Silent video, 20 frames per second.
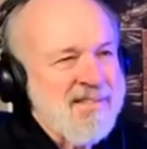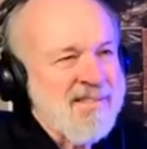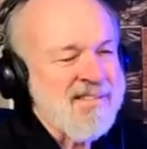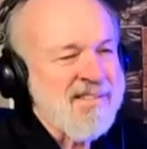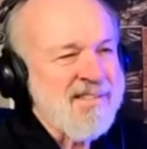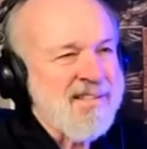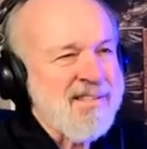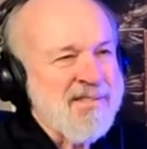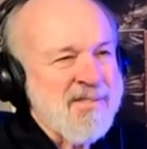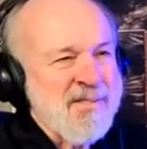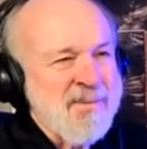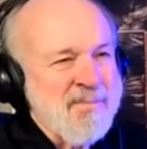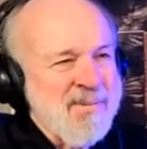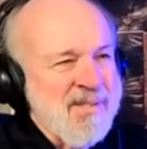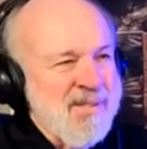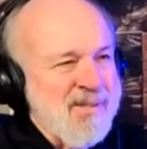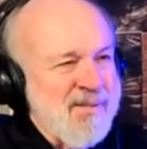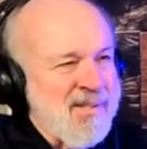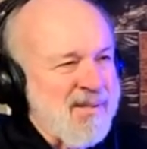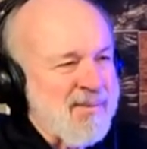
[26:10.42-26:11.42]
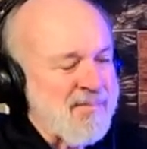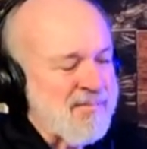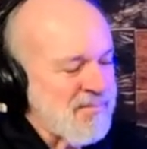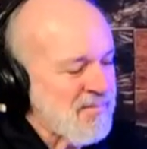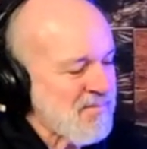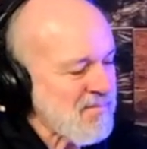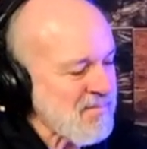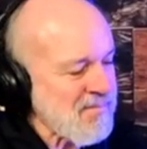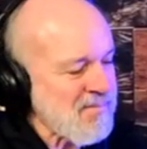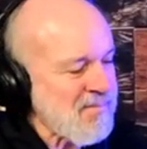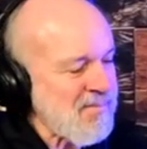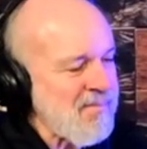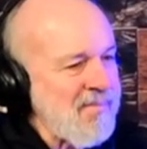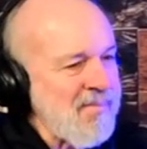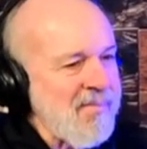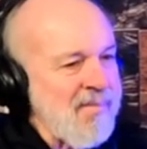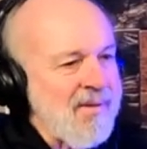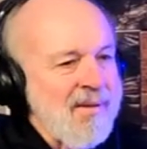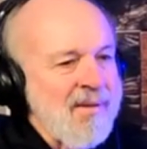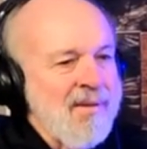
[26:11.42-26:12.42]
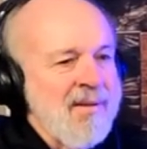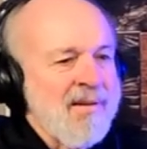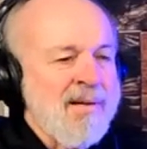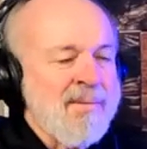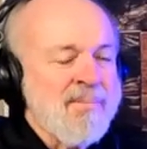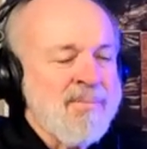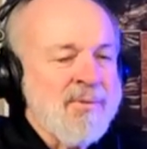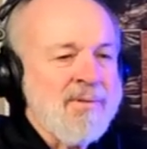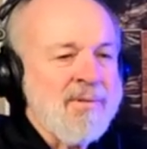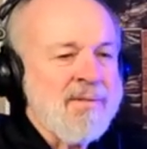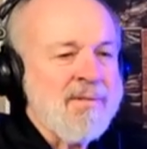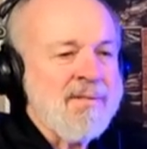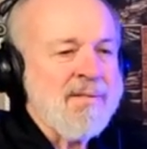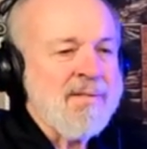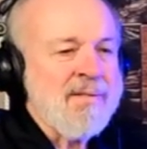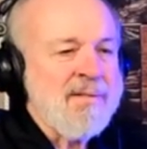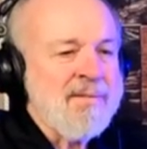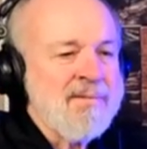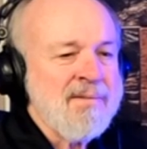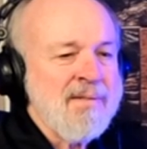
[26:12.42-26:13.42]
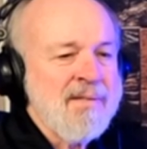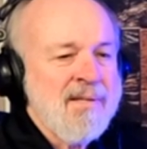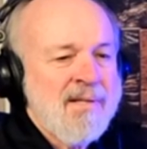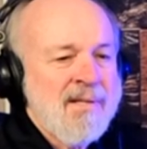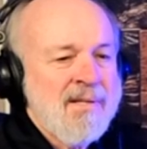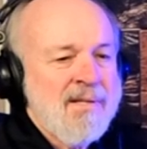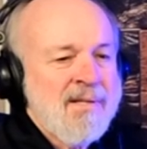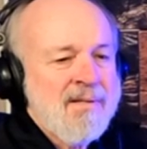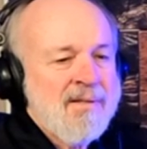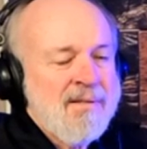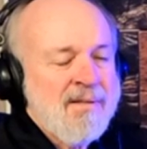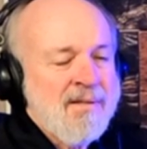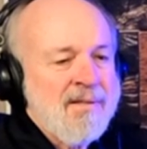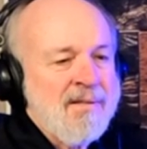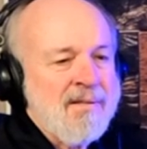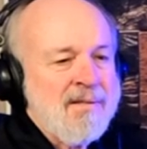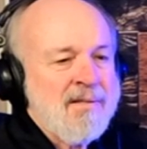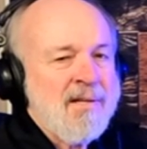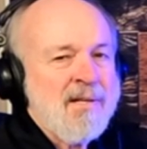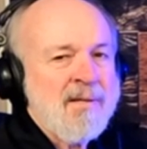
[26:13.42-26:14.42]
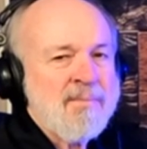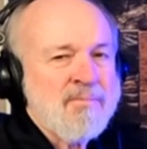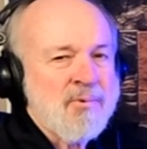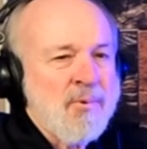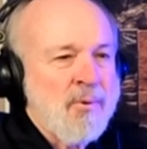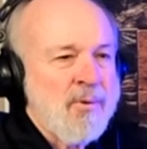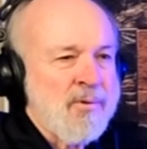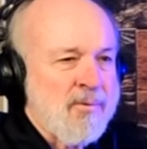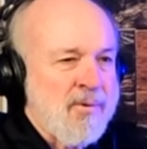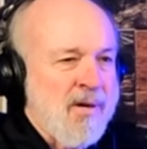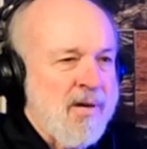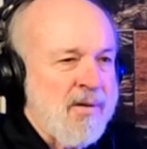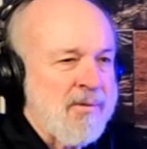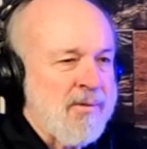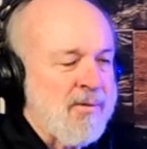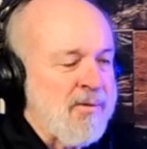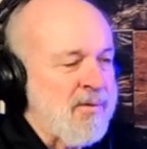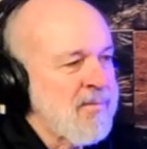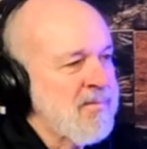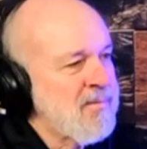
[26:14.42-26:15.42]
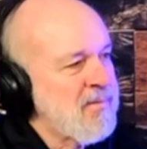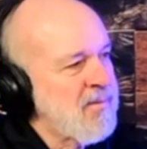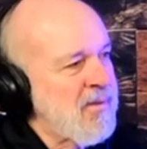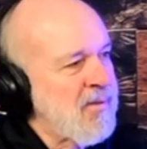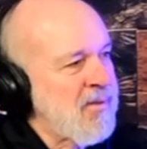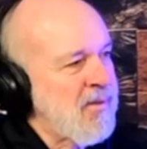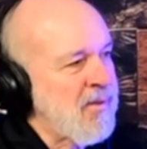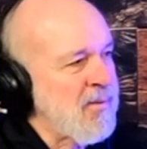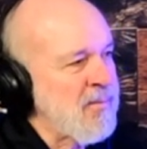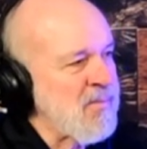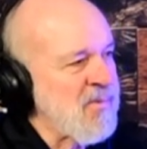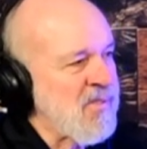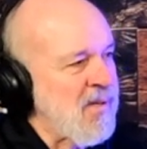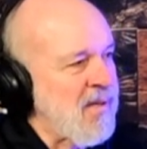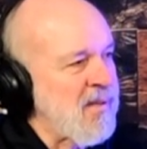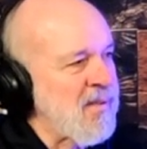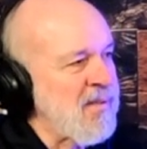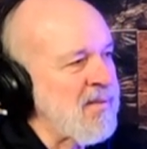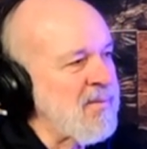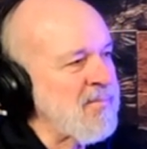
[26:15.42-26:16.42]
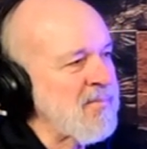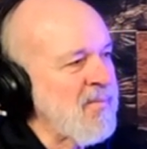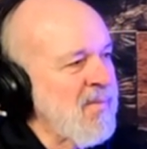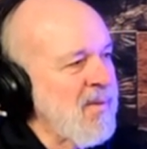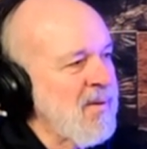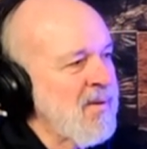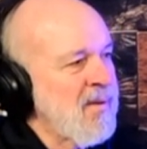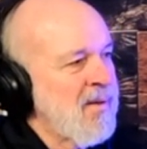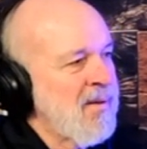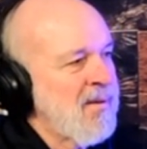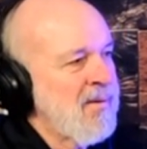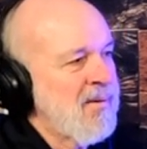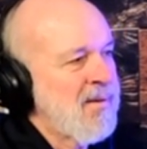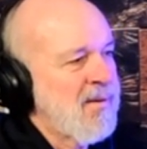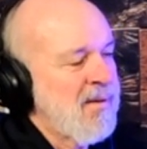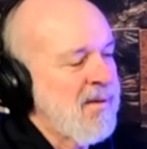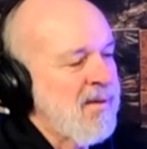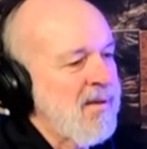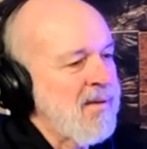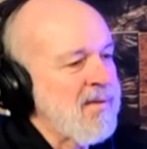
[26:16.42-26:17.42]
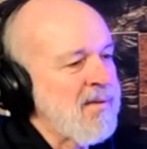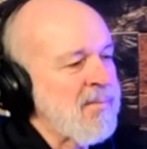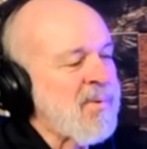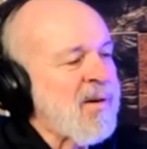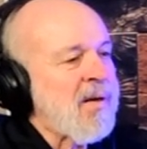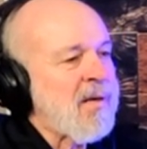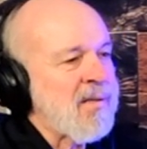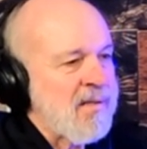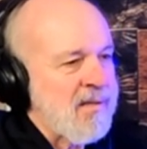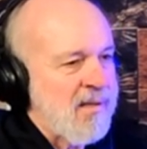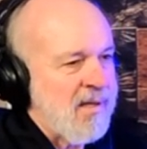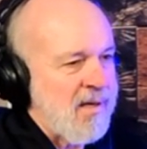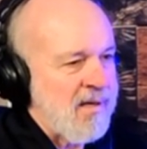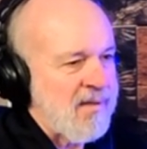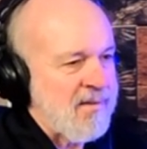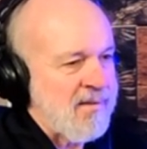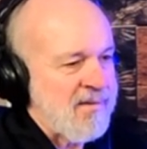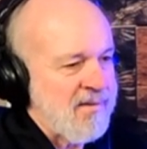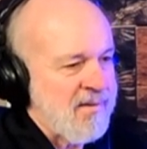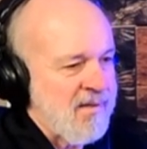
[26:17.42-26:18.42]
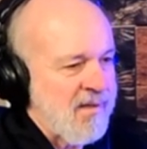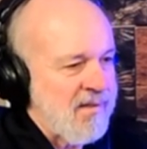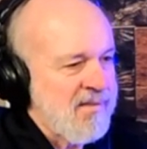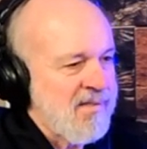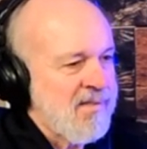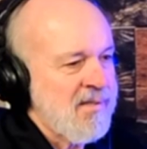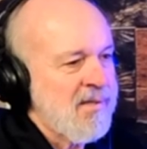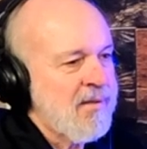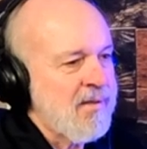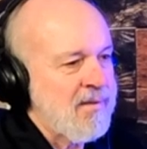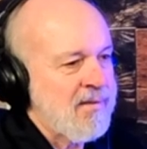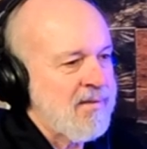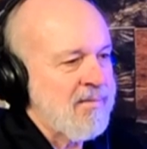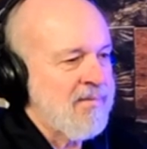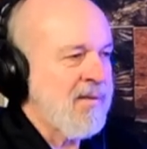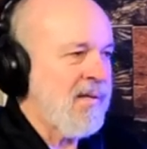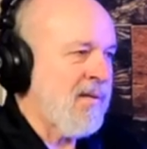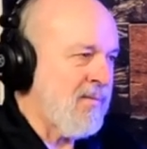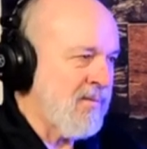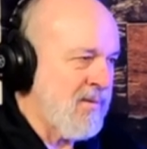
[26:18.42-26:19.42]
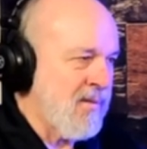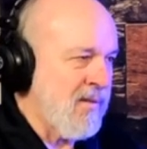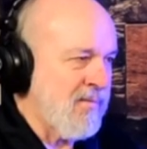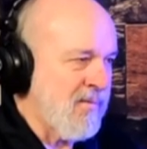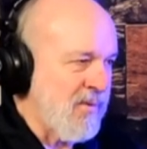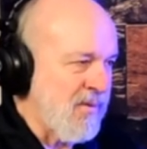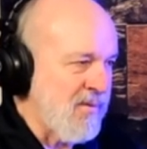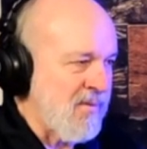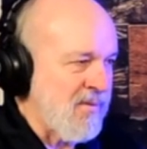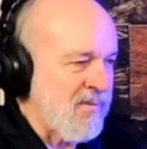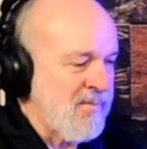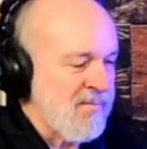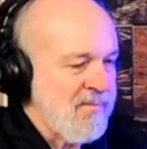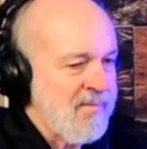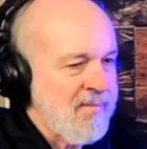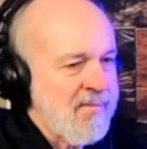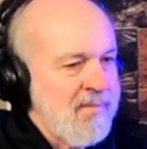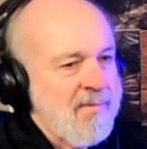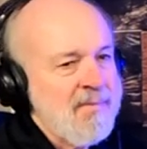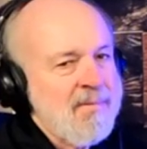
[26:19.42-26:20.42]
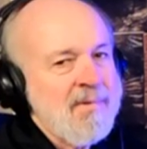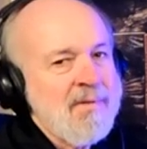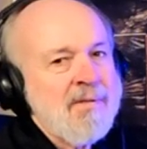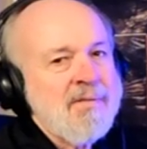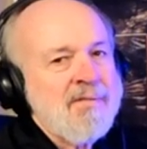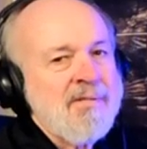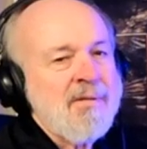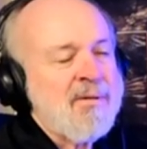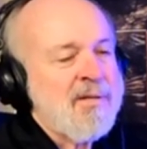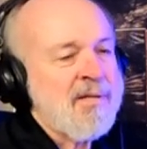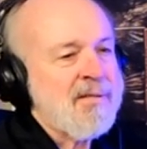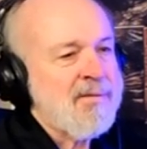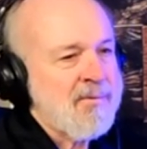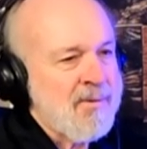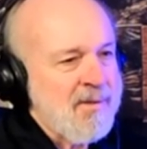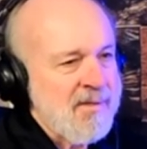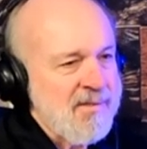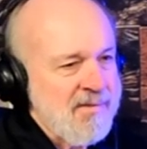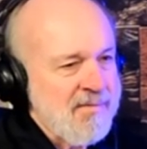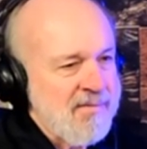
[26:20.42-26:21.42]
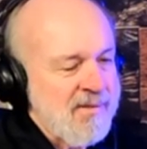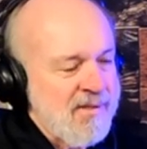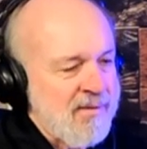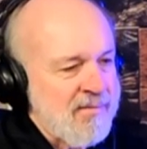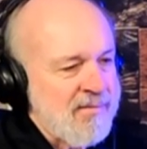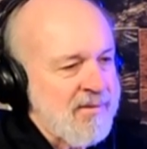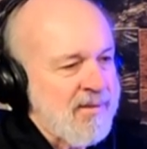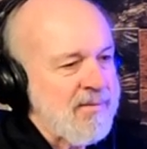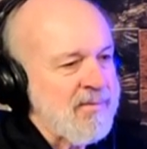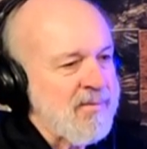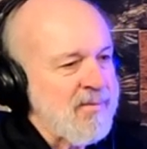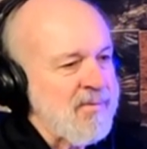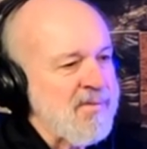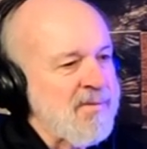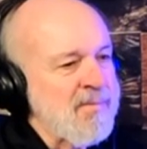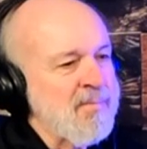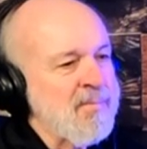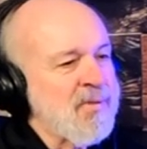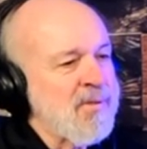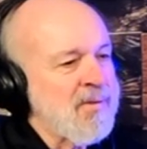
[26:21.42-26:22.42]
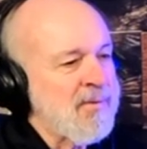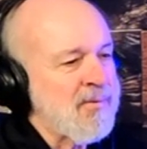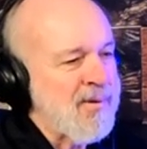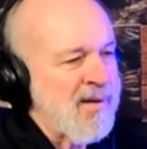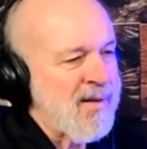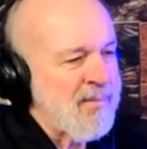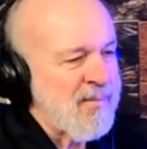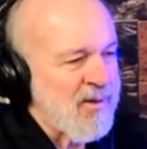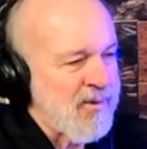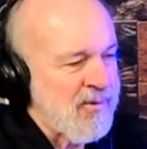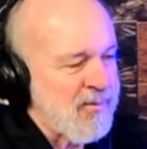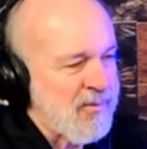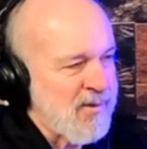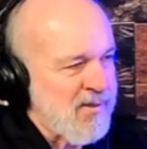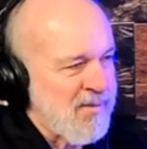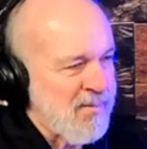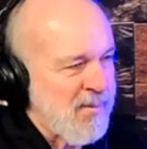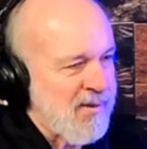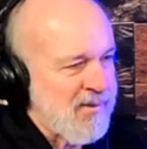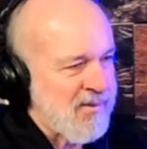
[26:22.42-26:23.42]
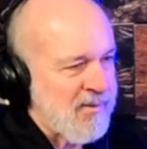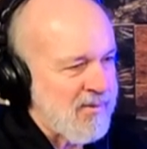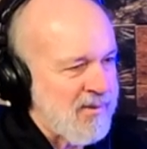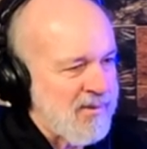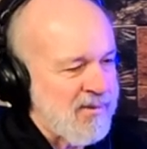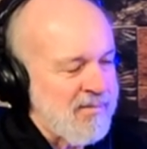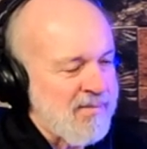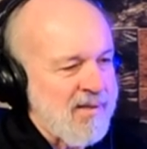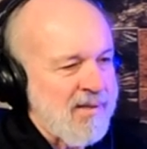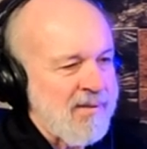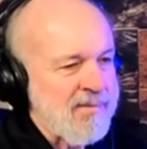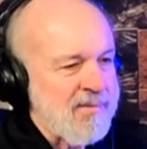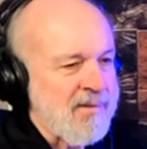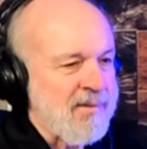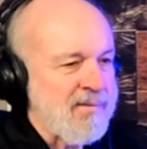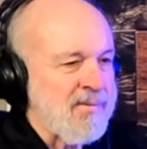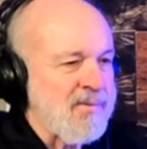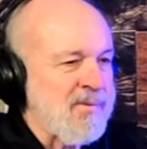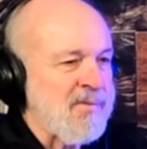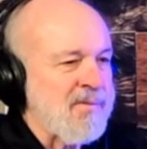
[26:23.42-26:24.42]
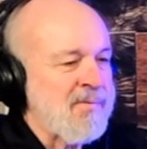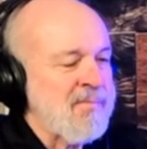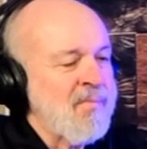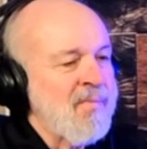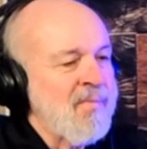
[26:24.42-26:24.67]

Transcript: the engine buildup, and I put comp roller rocker arms on it, and the power lock nuts hit the valve covers. So I had to raise the valve covers and put the Ram Air 3 spacer on the valve covers.